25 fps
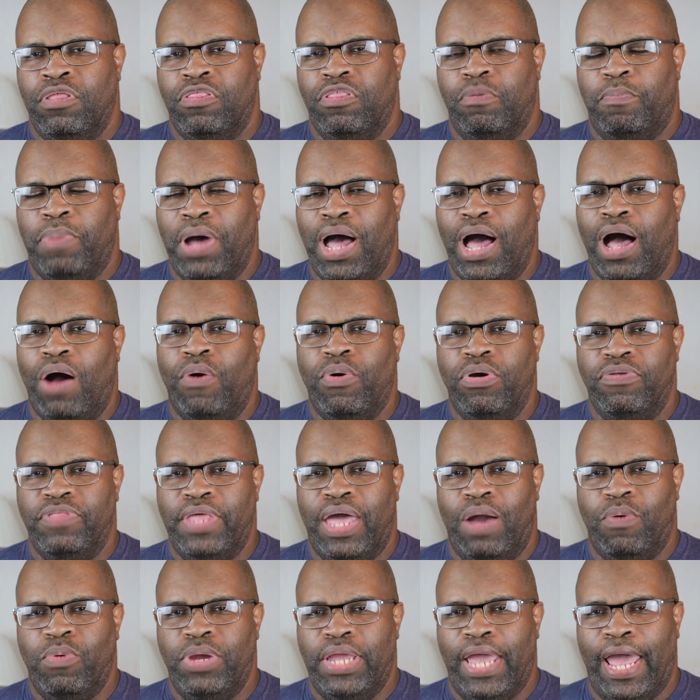power
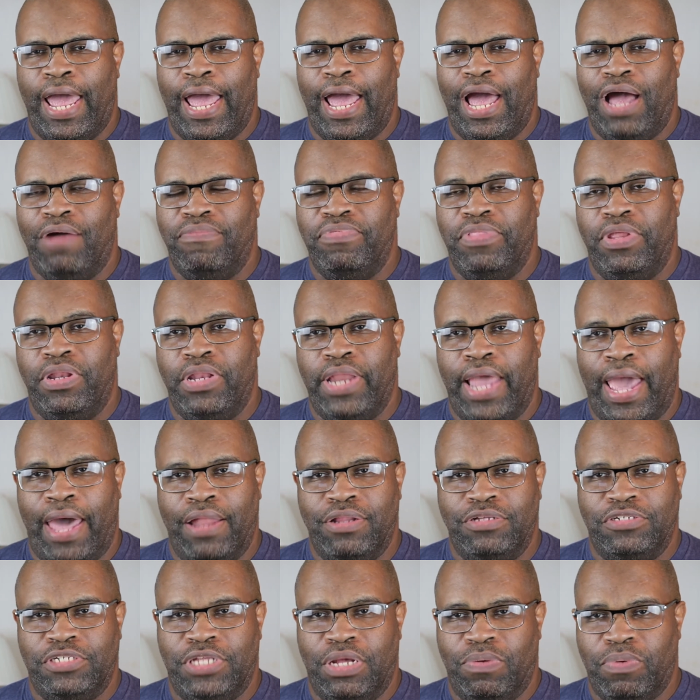that we have, the
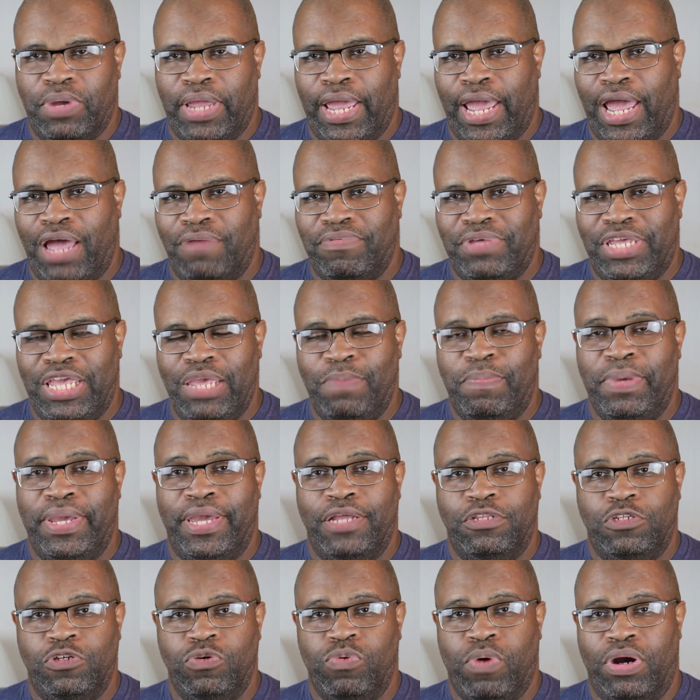knowledge that we have, keeping
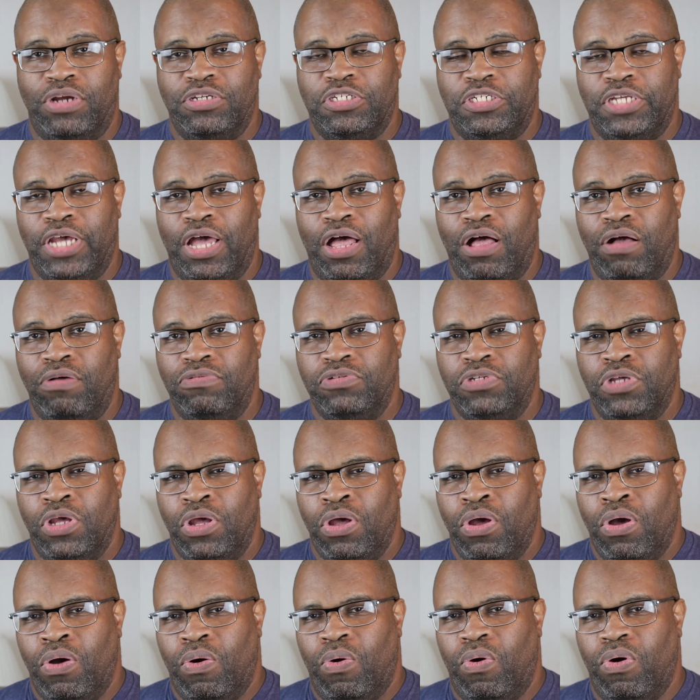it to ourselves,
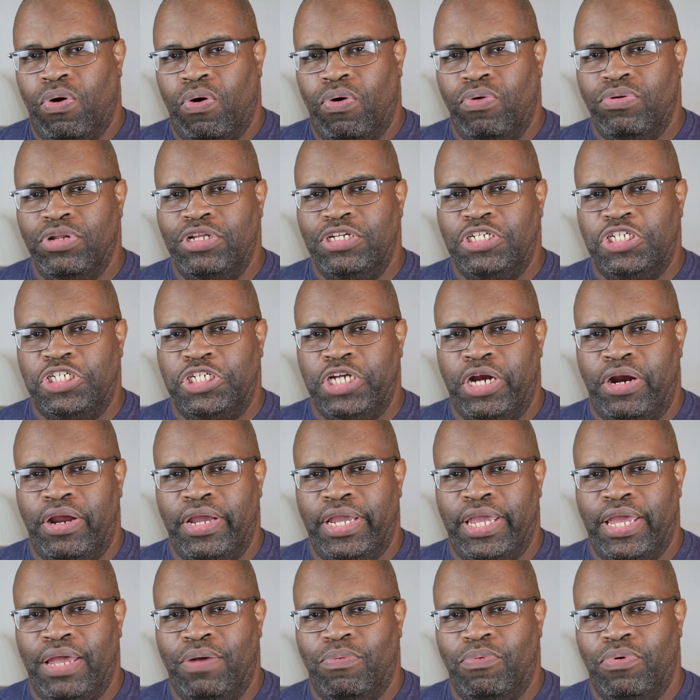or only
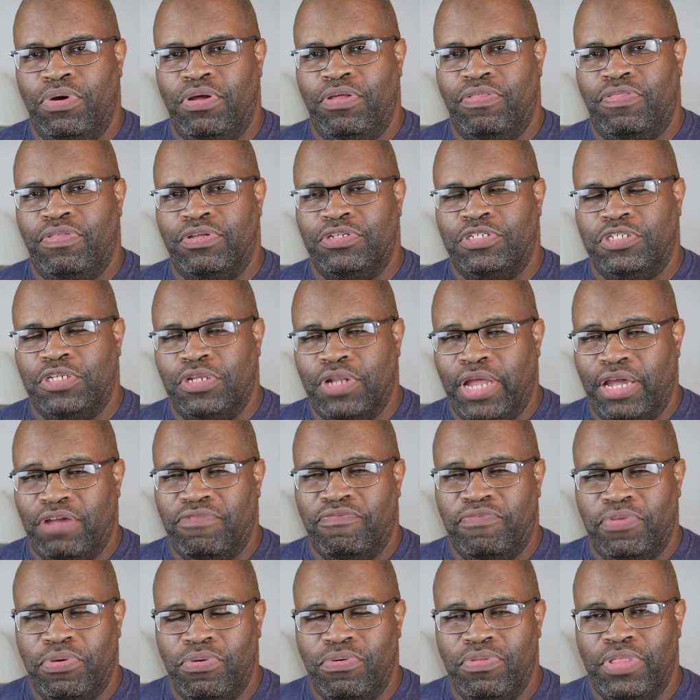sharing it with a select
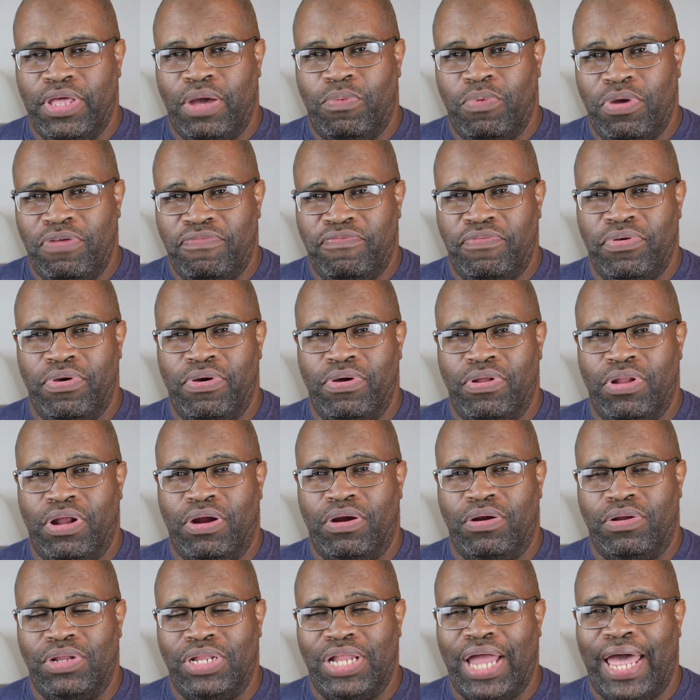few that we feel
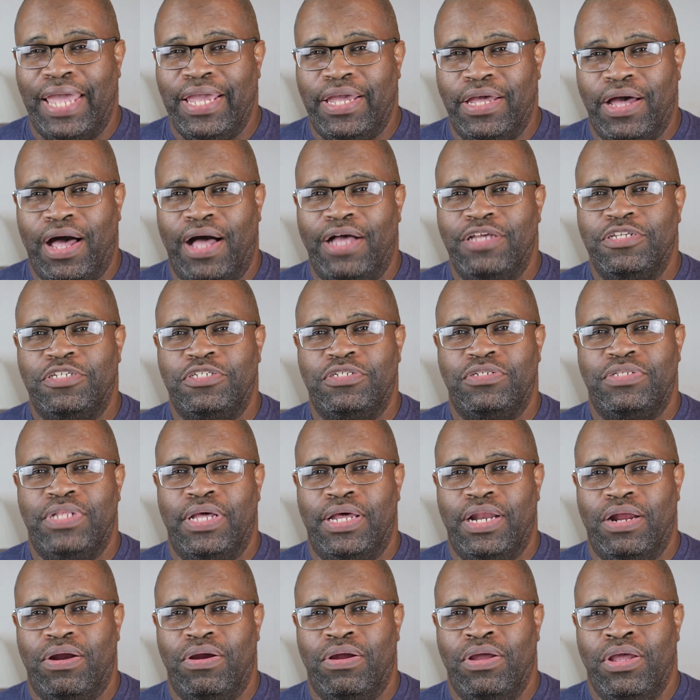are like us,
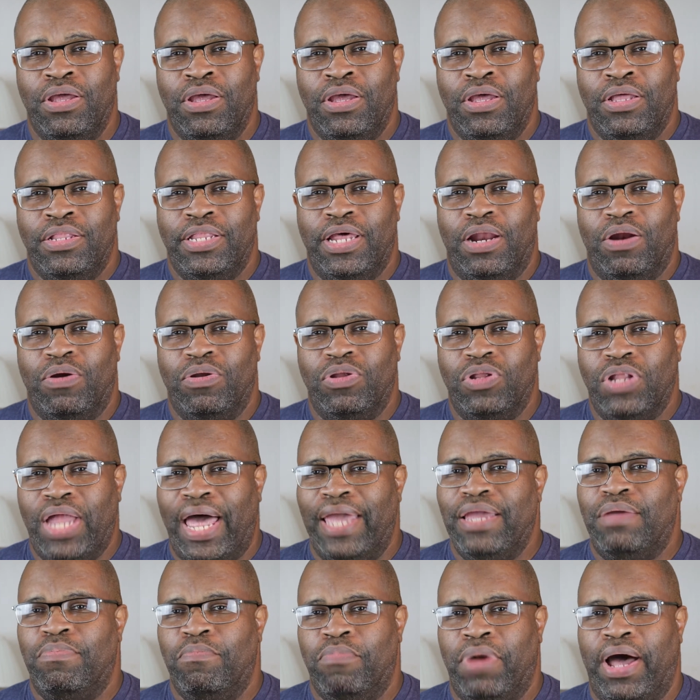that are
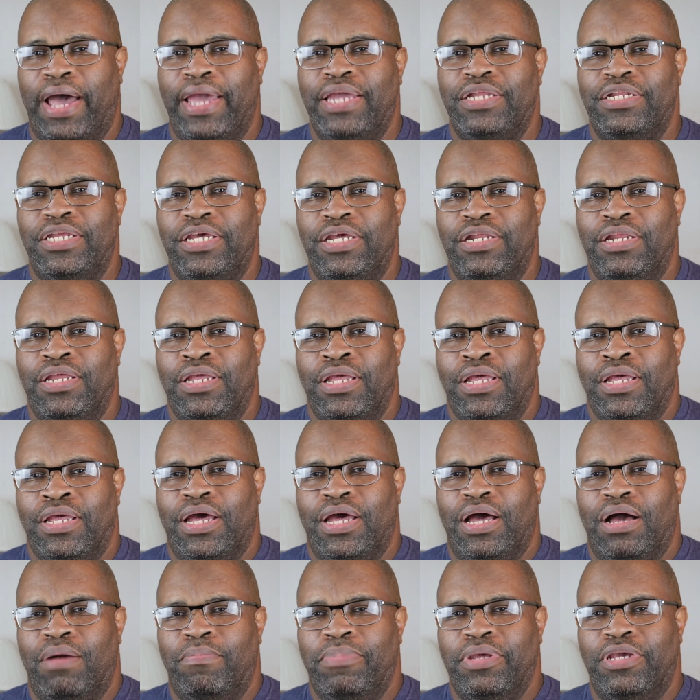like-minded.
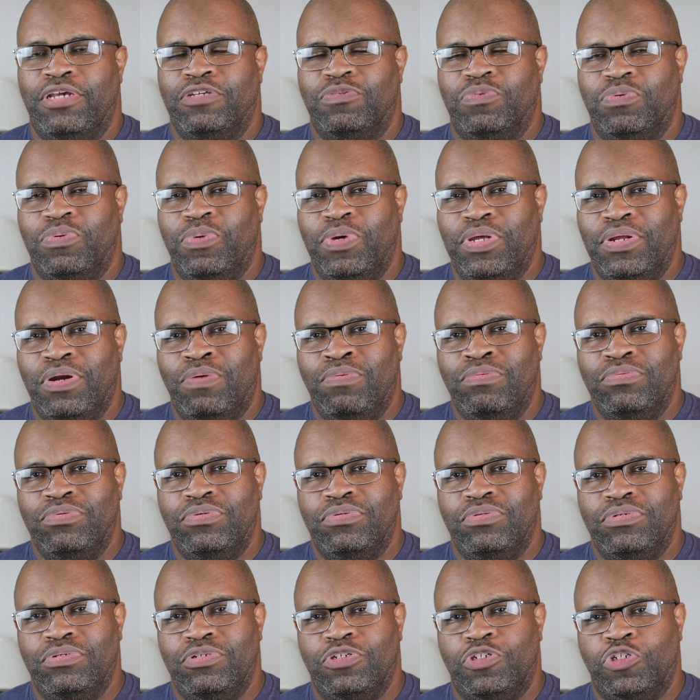Because when we don't
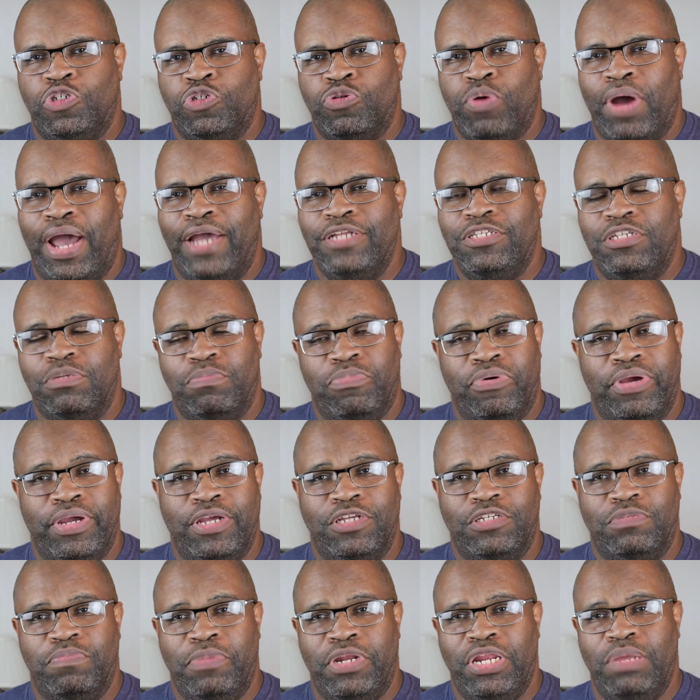try to bring
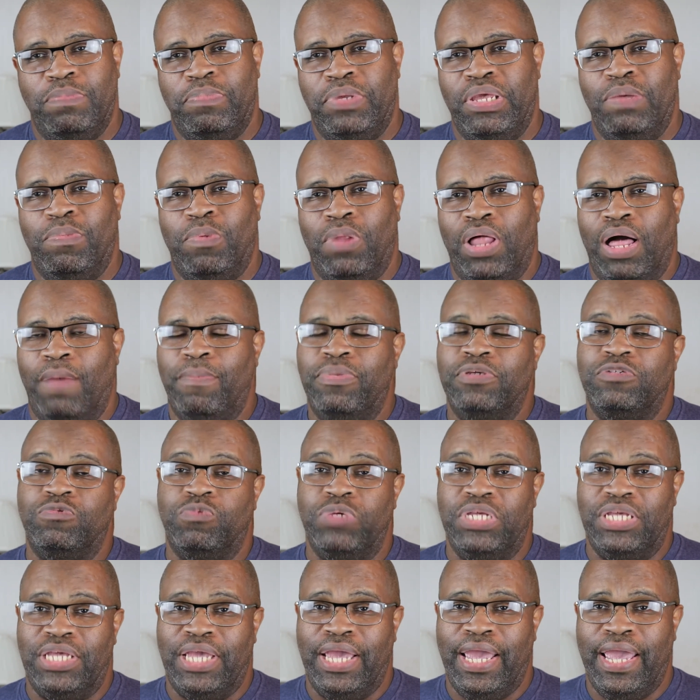as many people up as
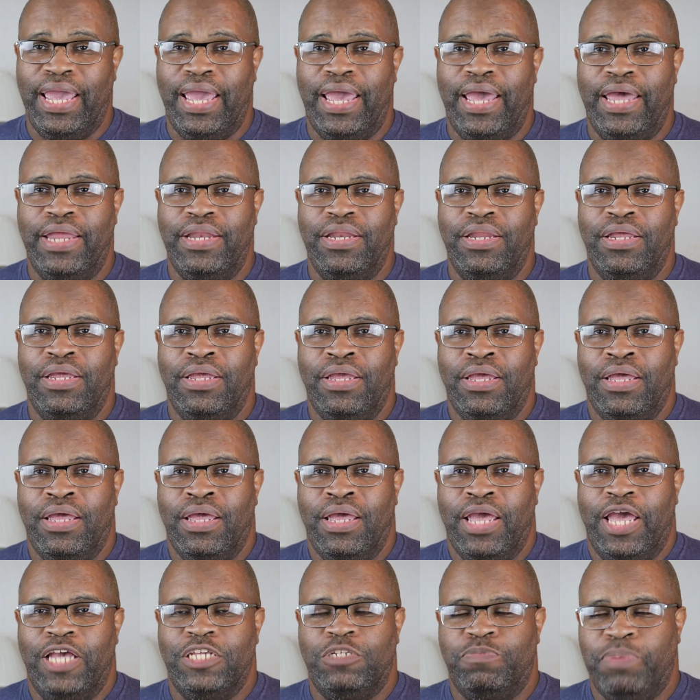we can,
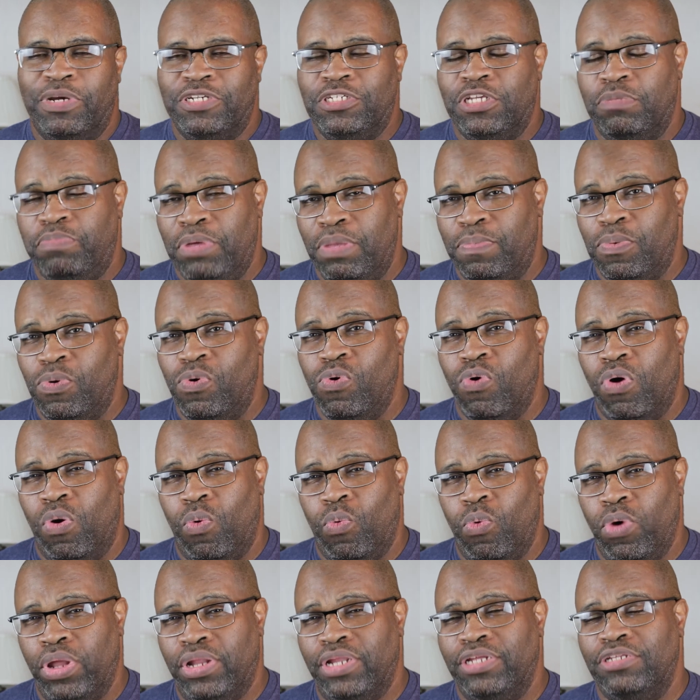especially people who are
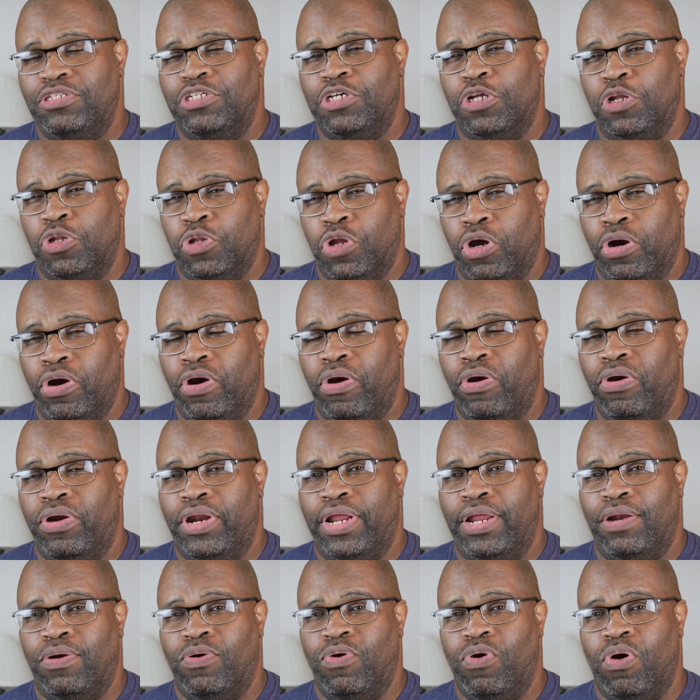willing to learn
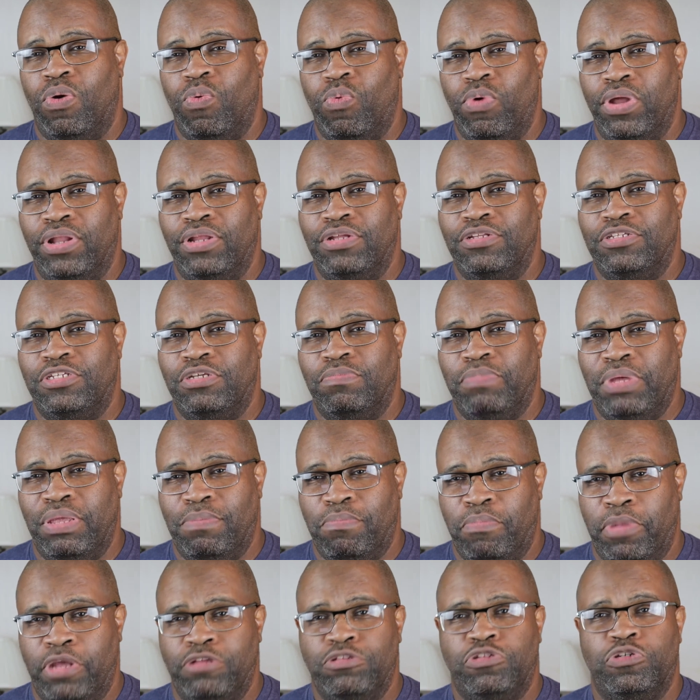and who are willing to be
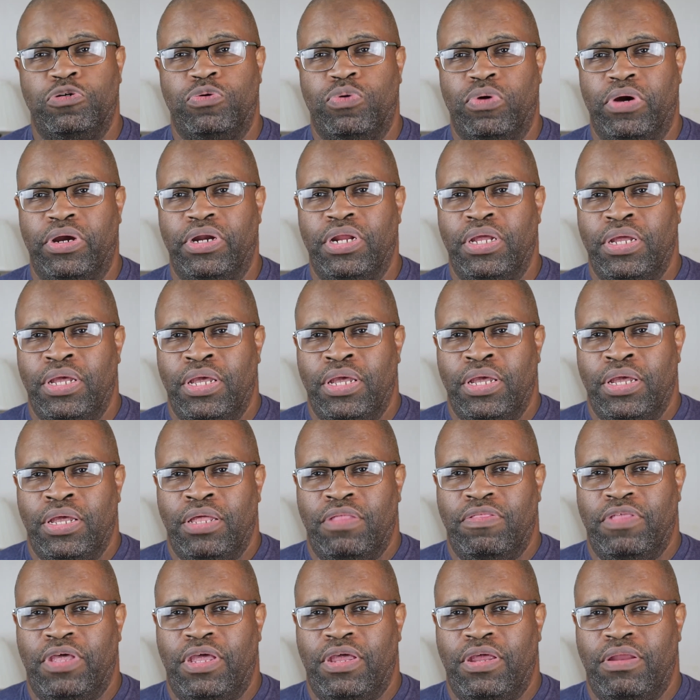mentored,
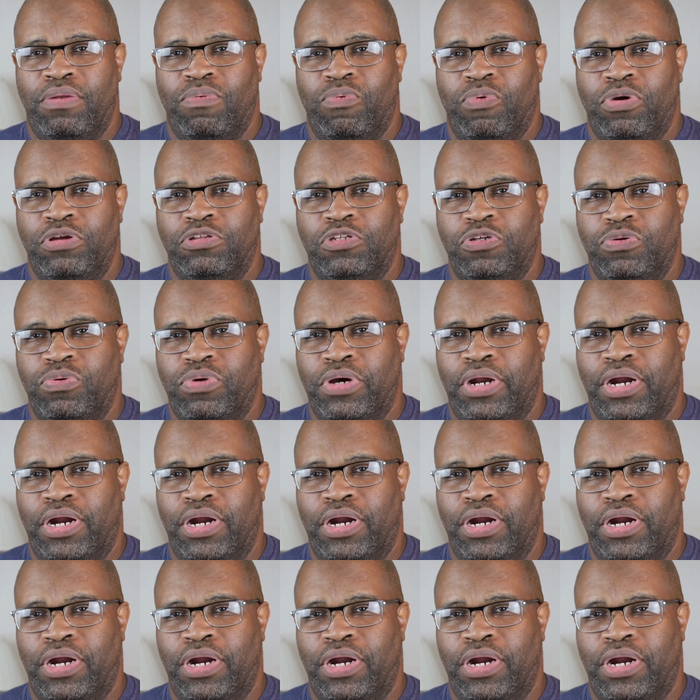then we're doing